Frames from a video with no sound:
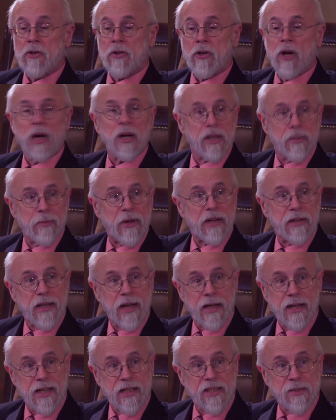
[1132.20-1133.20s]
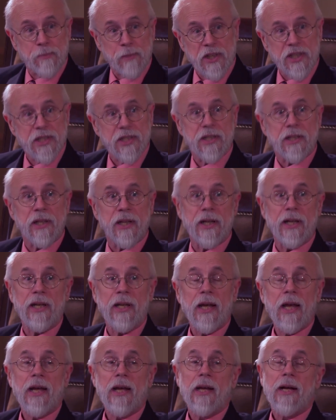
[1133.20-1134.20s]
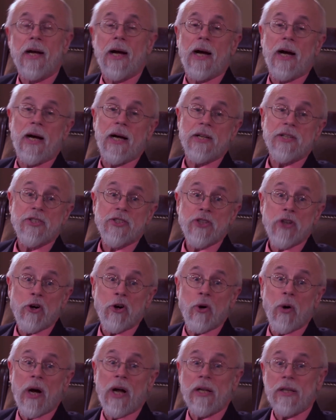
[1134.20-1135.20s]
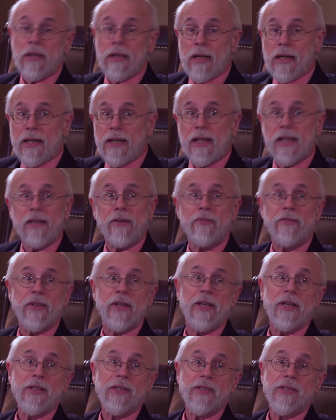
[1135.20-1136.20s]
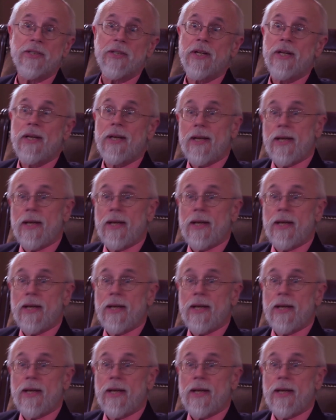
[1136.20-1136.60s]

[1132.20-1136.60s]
talked about that explicitly. So a lot of this